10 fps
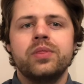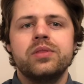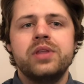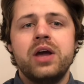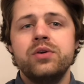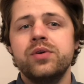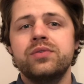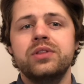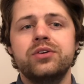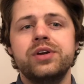Towering over
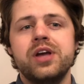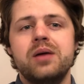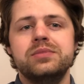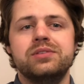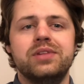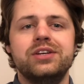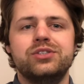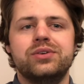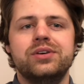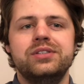the learning commons of
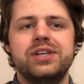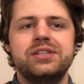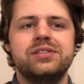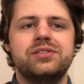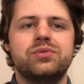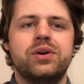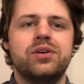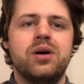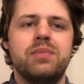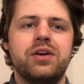Lakeshore, Genesis
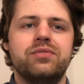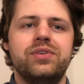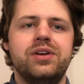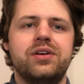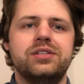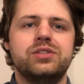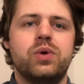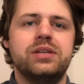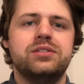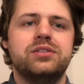Railcom by graffiti artist
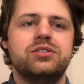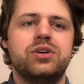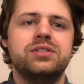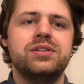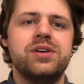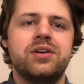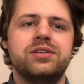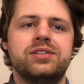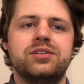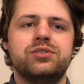Quest draws on the
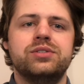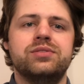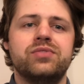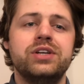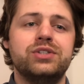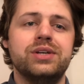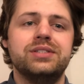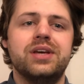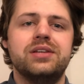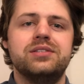artist's interest in freight
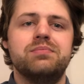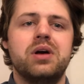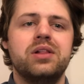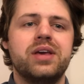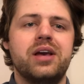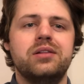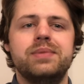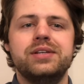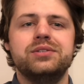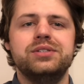trains as symbolic
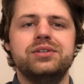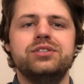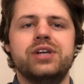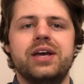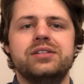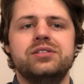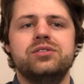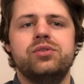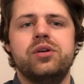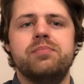elemental steel giants to
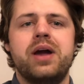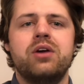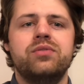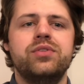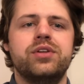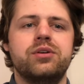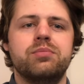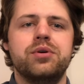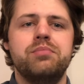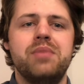create a powerful
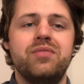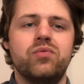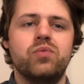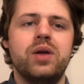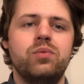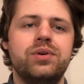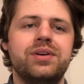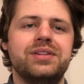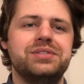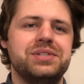thunderbird made from redwood
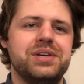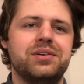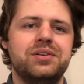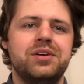and steel.